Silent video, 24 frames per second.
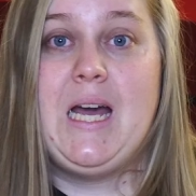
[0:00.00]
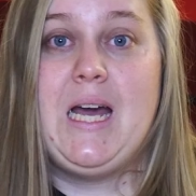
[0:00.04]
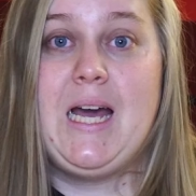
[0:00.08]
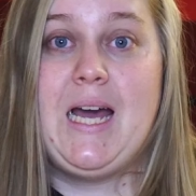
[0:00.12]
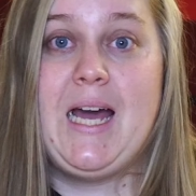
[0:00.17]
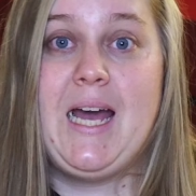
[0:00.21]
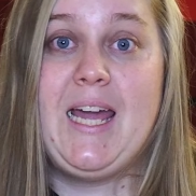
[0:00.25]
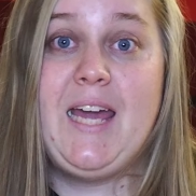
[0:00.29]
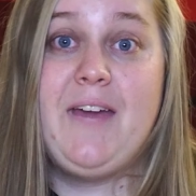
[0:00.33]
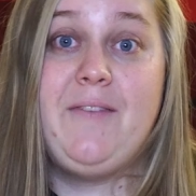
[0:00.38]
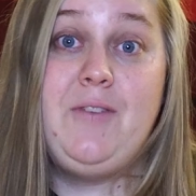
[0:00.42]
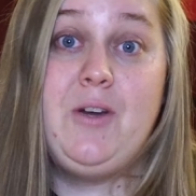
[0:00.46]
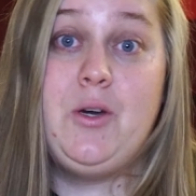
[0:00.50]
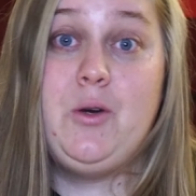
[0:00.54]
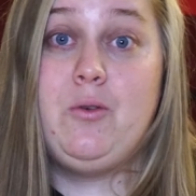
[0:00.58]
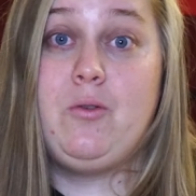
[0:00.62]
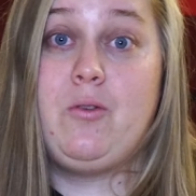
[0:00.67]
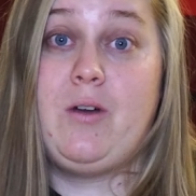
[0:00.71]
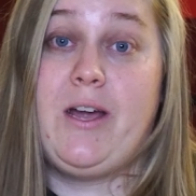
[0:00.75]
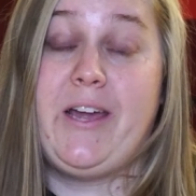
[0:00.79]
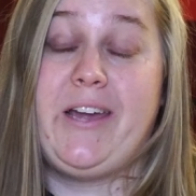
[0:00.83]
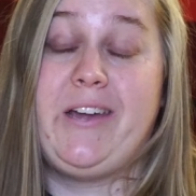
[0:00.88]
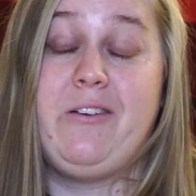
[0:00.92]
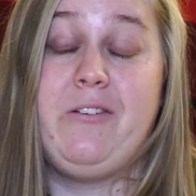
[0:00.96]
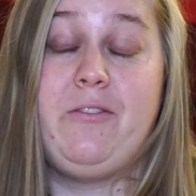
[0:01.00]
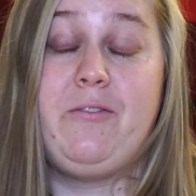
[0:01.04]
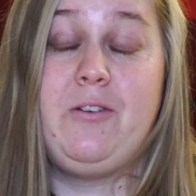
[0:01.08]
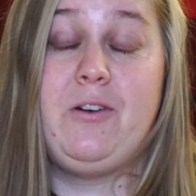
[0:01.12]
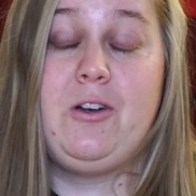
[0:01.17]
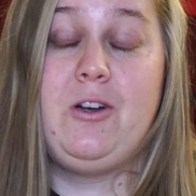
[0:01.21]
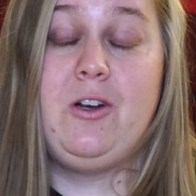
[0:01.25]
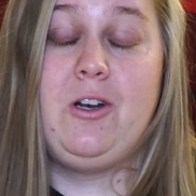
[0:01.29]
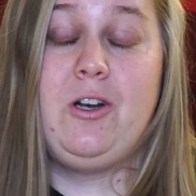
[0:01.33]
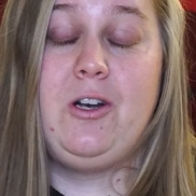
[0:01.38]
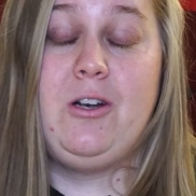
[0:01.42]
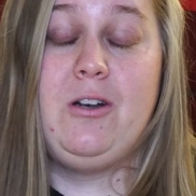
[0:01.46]
I have known Ryan
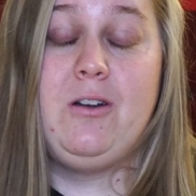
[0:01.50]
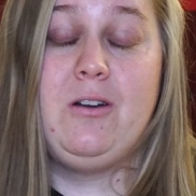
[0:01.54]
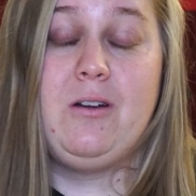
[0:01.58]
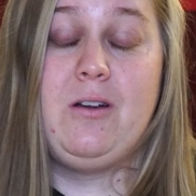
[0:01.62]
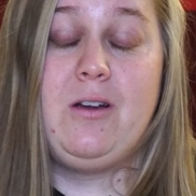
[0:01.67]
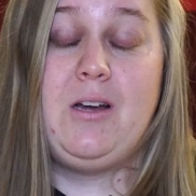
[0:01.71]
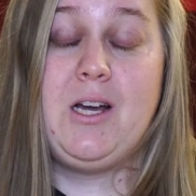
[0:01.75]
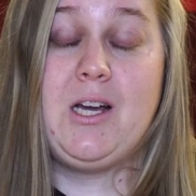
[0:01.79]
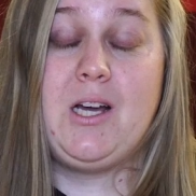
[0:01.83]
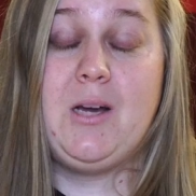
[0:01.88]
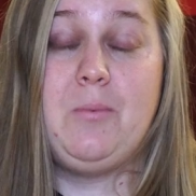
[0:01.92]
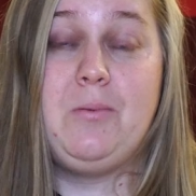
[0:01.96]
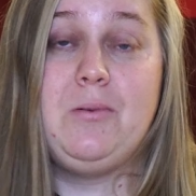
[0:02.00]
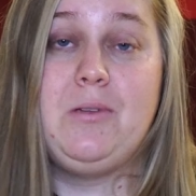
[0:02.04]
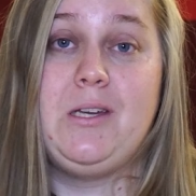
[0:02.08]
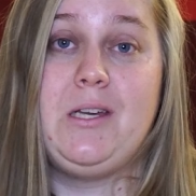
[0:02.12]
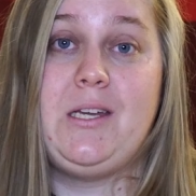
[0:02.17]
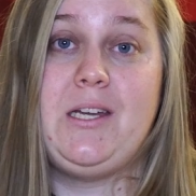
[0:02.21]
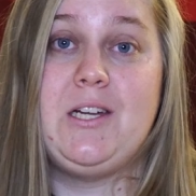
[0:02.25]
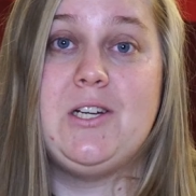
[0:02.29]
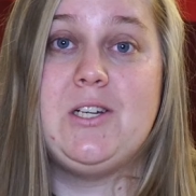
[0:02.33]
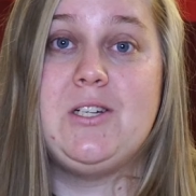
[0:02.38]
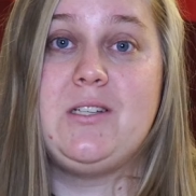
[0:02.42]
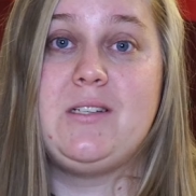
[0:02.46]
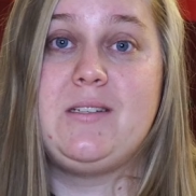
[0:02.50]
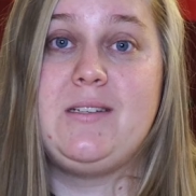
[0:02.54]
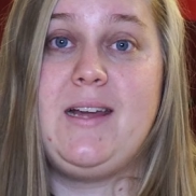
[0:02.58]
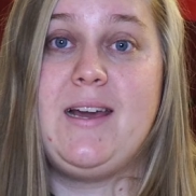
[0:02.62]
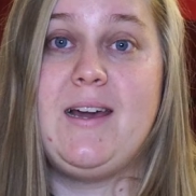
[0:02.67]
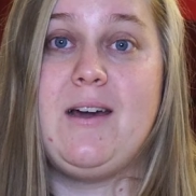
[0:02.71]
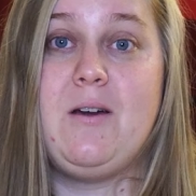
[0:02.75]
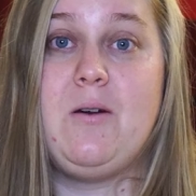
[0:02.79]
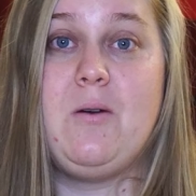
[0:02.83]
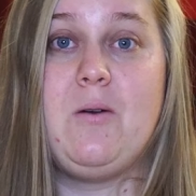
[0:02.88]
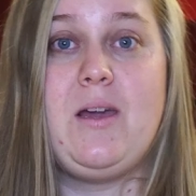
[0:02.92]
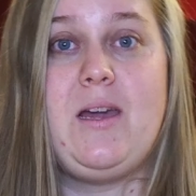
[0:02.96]
for a couple of years
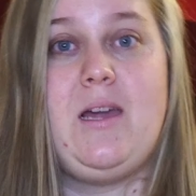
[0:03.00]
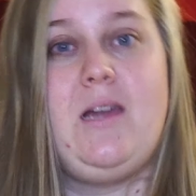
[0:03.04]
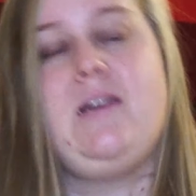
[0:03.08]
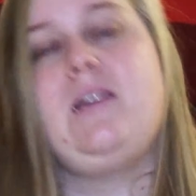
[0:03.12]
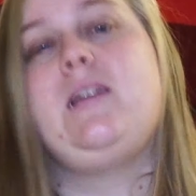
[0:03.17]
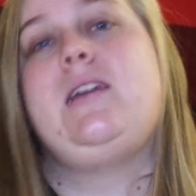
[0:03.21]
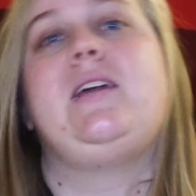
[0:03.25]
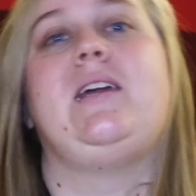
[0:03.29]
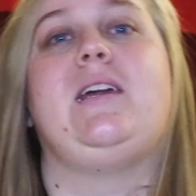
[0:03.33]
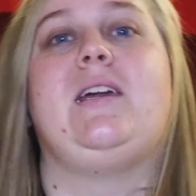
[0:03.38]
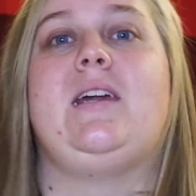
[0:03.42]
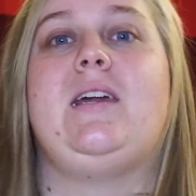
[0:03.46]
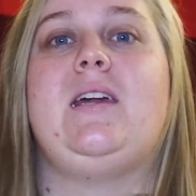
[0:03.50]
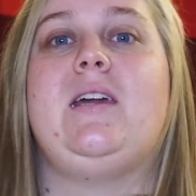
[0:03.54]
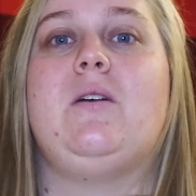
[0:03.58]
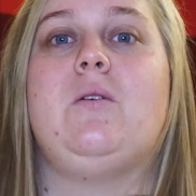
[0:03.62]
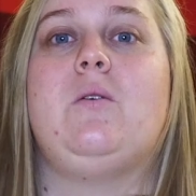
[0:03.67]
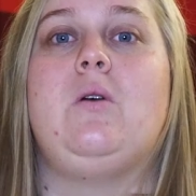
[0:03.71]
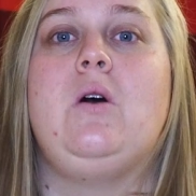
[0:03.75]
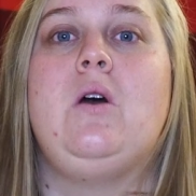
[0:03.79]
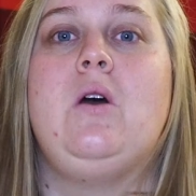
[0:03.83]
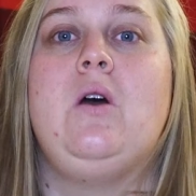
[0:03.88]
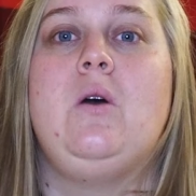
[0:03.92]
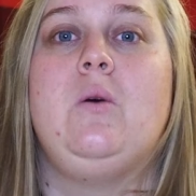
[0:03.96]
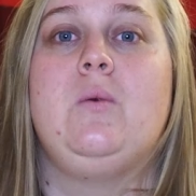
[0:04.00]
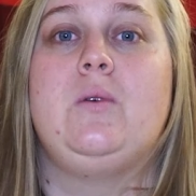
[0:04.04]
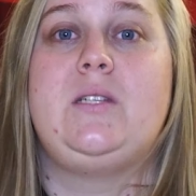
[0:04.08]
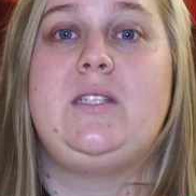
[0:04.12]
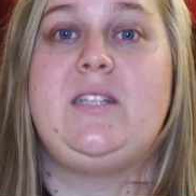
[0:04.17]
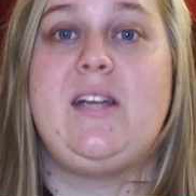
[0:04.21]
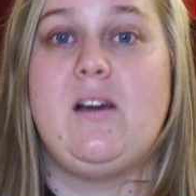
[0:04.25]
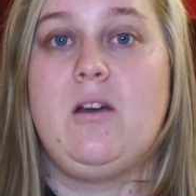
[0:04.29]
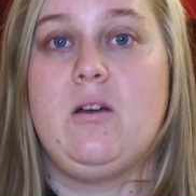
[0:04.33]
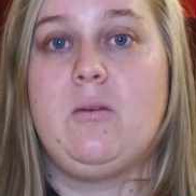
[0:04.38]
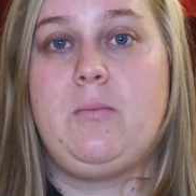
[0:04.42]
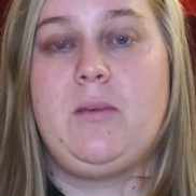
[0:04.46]
now, and he was
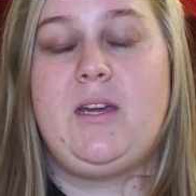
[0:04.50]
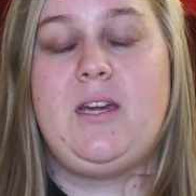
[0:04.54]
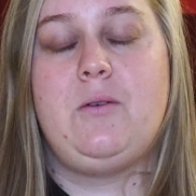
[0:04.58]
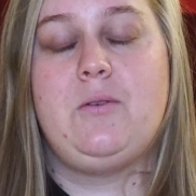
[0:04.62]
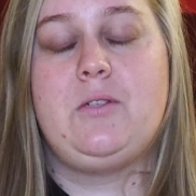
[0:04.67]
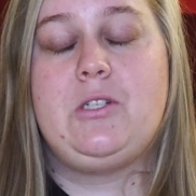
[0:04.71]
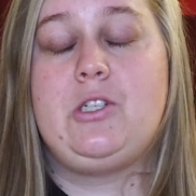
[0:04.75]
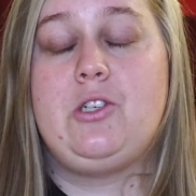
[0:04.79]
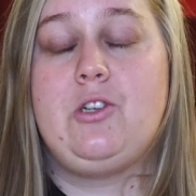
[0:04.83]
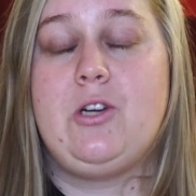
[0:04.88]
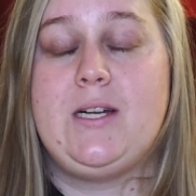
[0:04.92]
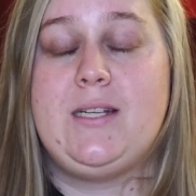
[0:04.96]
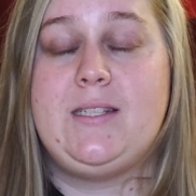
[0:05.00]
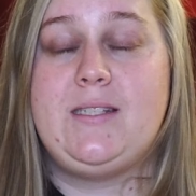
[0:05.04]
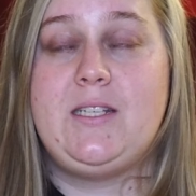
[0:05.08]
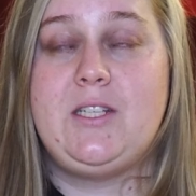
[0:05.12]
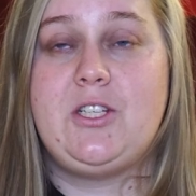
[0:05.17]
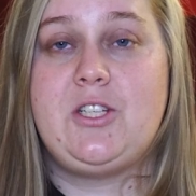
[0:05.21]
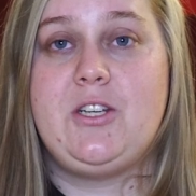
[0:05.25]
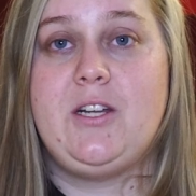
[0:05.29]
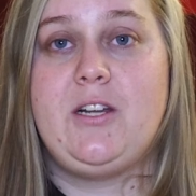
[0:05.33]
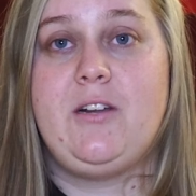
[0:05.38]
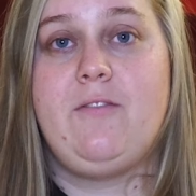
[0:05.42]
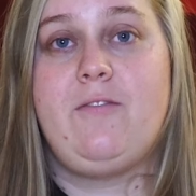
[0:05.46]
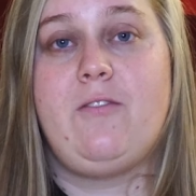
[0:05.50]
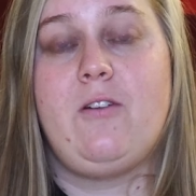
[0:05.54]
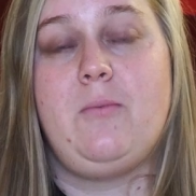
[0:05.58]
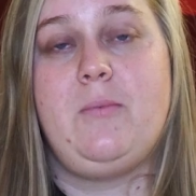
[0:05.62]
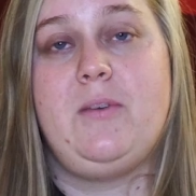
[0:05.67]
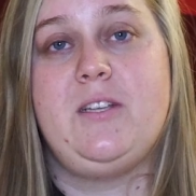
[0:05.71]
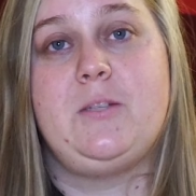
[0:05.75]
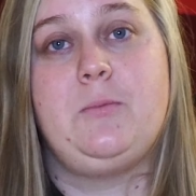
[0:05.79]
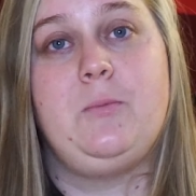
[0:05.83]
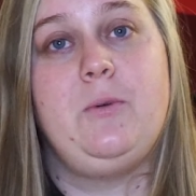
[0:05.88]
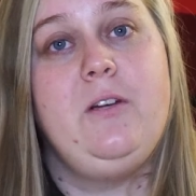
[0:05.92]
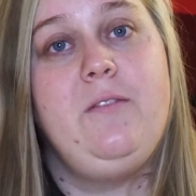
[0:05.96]
telling me he was transitioning from
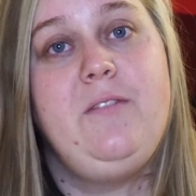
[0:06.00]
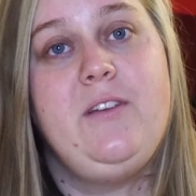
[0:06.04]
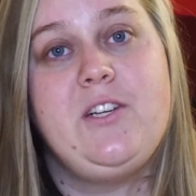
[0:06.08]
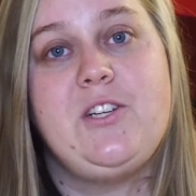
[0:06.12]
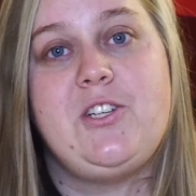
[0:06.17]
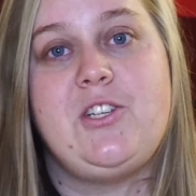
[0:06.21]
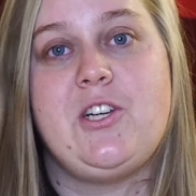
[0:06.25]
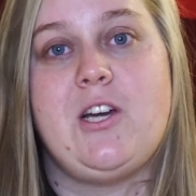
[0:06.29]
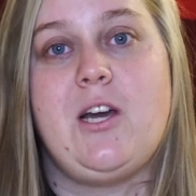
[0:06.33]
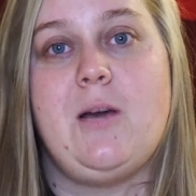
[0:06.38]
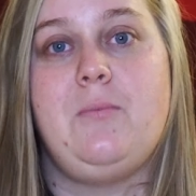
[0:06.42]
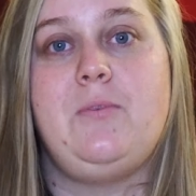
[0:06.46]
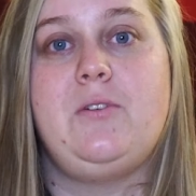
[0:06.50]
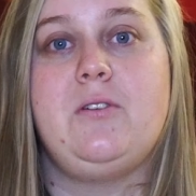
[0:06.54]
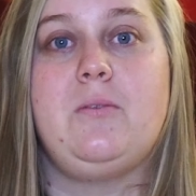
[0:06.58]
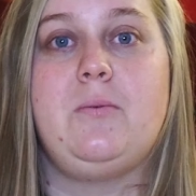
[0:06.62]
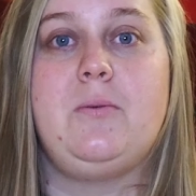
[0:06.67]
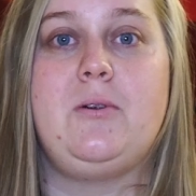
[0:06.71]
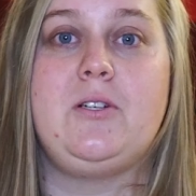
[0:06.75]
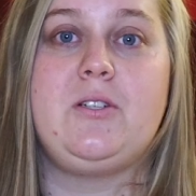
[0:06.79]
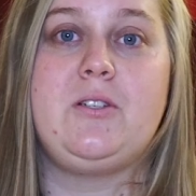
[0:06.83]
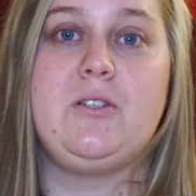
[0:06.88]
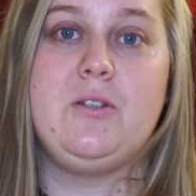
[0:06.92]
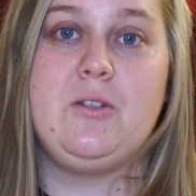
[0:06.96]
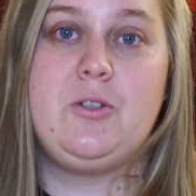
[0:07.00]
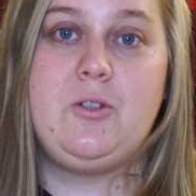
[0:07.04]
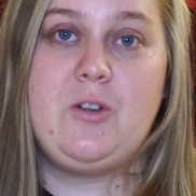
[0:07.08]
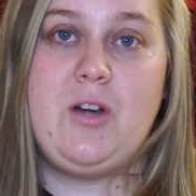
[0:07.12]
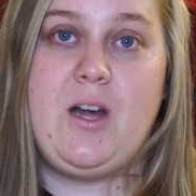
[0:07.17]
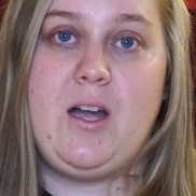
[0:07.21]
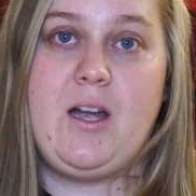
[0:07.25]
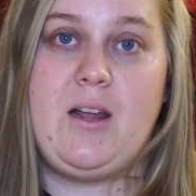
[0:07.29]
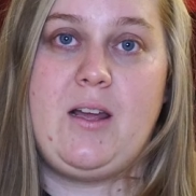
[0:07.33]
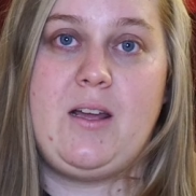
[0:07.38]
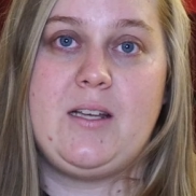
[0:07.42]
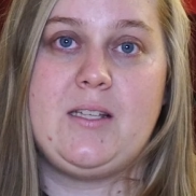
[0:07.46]
his previous job to a personal
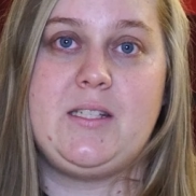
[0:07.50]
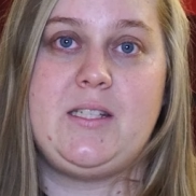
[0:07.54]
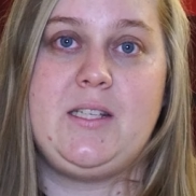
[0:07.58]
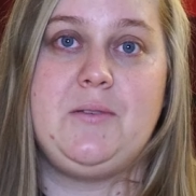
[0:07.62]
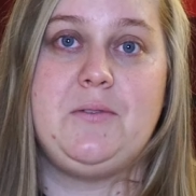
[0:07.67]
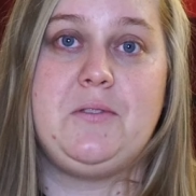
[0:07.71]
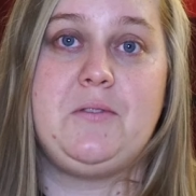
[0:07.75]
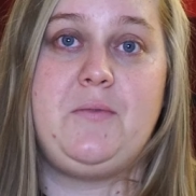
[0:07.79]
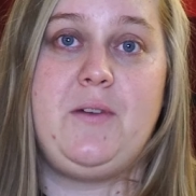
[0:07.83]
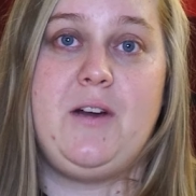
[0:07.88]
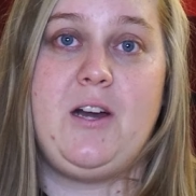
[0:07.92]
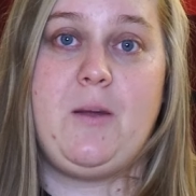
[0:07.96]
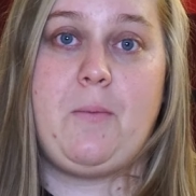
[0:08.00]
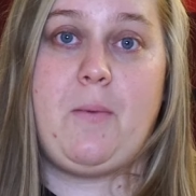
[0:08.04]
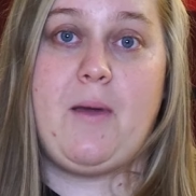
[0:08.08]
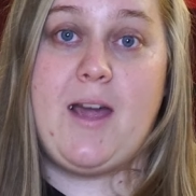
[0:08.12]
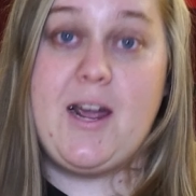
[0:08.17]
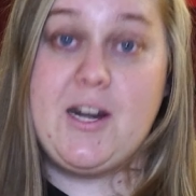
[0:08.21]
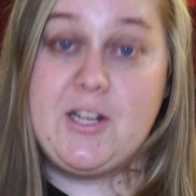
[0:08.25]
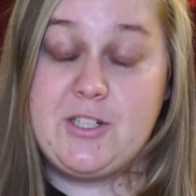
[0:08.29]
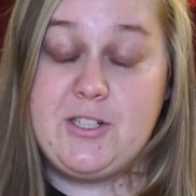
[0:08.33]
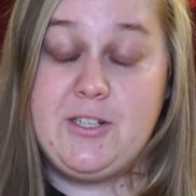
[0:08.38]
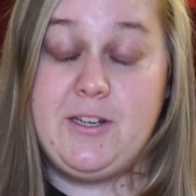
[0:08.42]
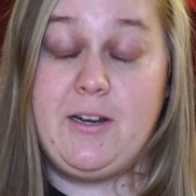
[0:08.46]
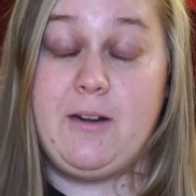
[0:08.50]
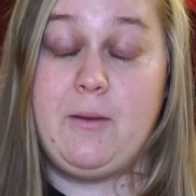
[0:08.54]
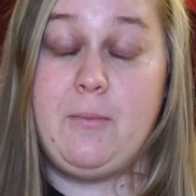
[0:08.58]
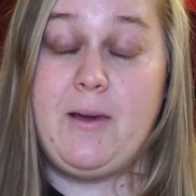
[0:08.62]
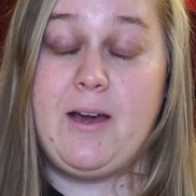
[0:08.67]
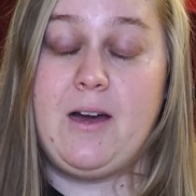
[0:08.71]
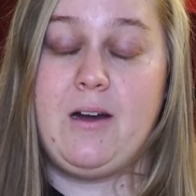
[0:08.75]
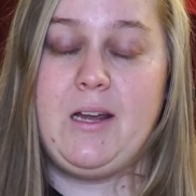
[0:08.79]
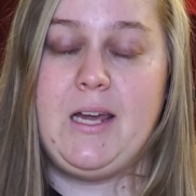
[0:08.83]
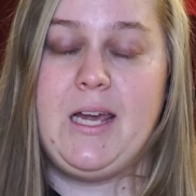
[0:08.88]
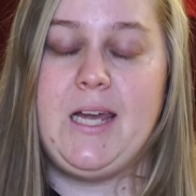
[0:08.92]
training because he was very passionate about